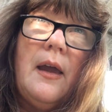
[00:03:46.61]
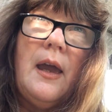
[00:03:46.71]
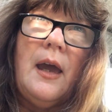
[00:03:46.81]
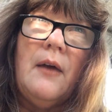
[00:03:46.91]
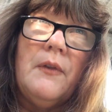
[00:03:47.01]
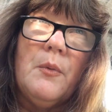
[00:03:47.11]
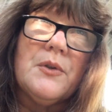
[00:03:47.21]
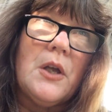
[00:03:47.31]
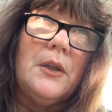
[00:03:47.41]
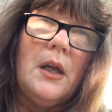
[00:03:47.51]
and there
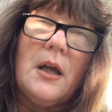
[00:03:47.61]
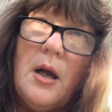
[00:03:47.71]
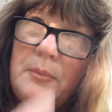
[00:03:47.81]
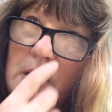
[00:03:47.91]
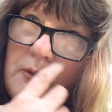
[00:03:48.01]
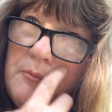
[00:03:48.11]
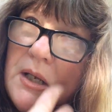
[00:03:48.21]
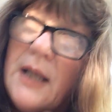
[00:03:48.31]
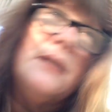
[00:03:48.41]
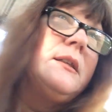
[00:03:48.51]
was only a couple of them,
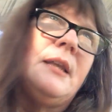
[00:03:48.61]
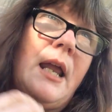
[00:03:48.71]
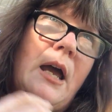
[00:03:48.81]
and I didn't